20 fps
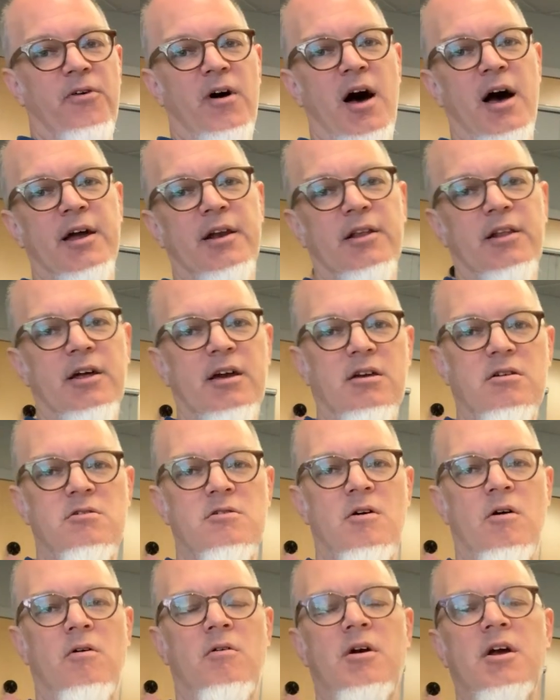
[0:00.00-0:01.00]
finally
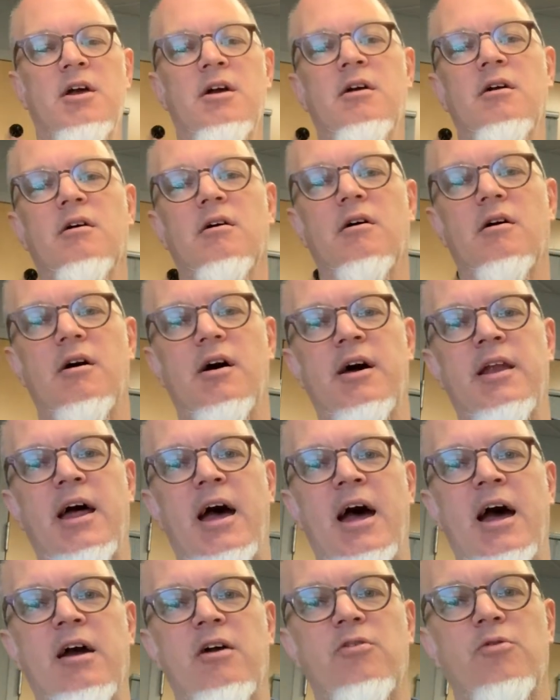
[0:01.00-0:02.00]
showing an
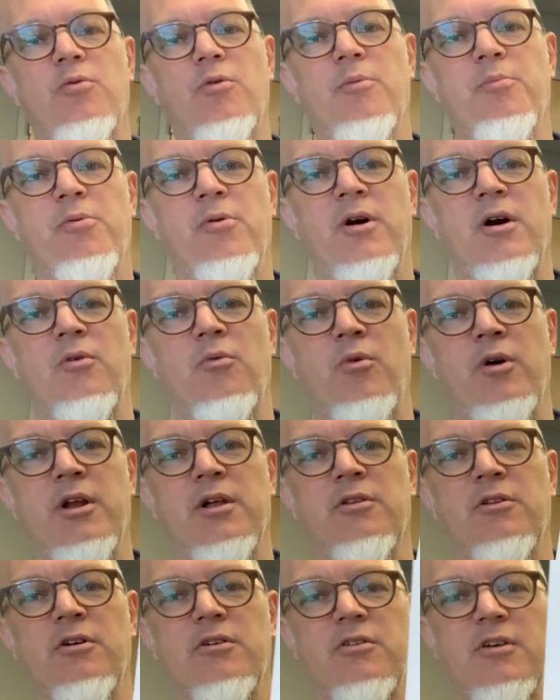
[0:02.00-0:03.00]
actual print, what
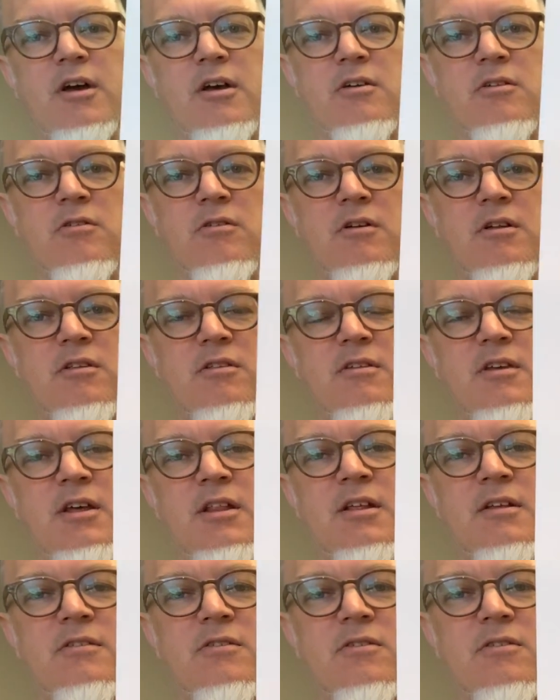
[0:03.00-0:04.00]
it looks like. So you can see
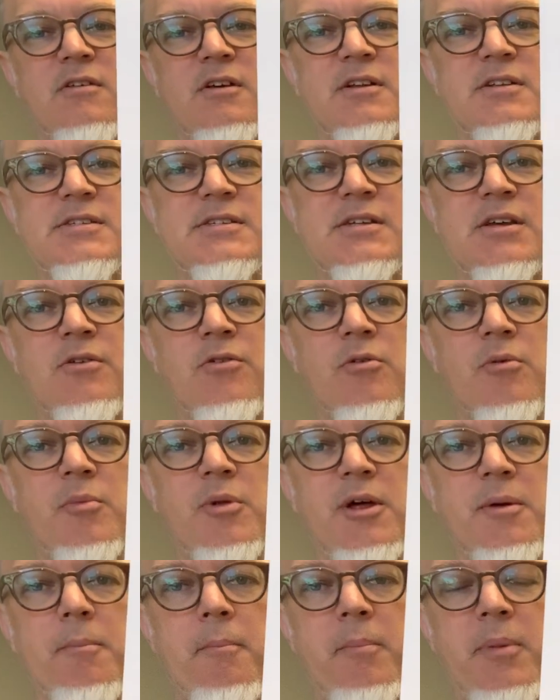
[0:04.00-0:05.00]
this is
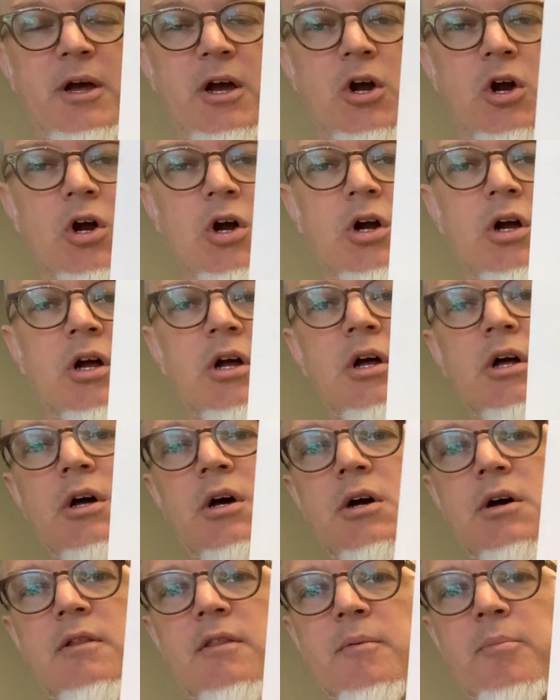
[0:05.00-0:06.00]
considerably bigger.
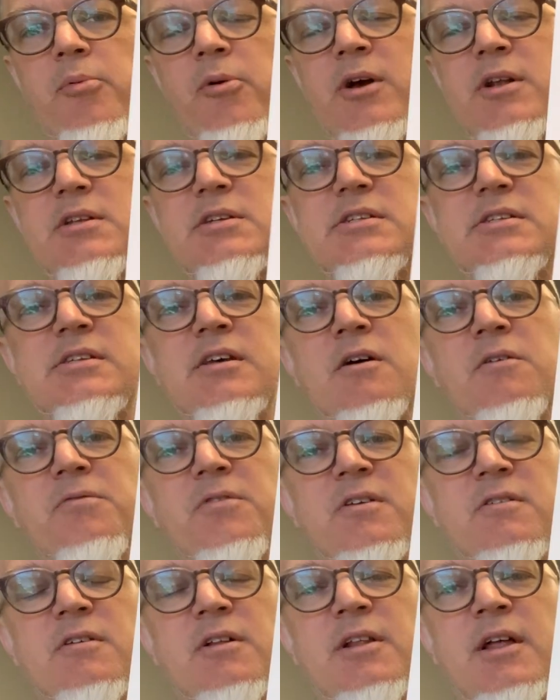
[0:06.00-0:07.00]
The print itself
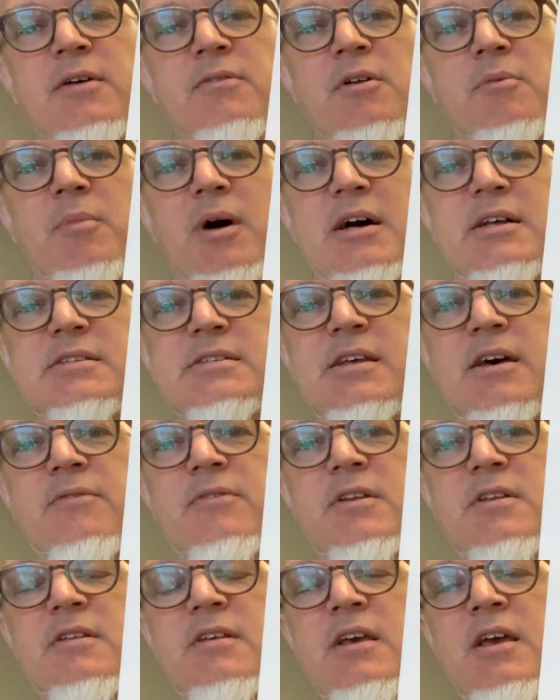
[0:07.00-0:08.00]
is 11 by
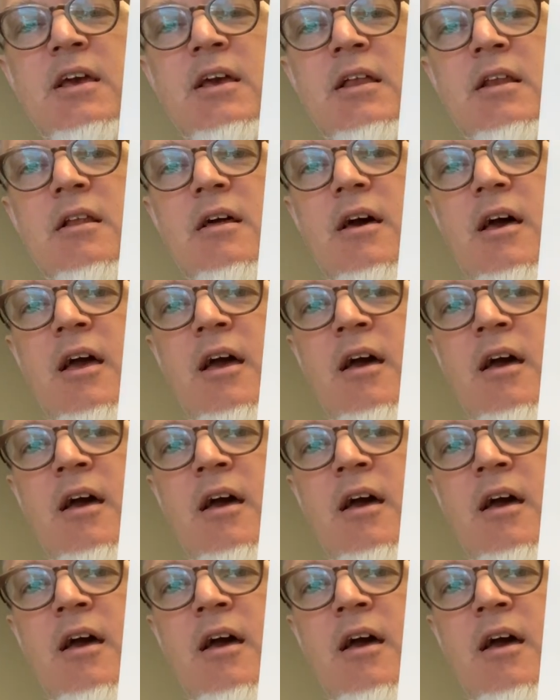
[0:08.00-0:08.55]
17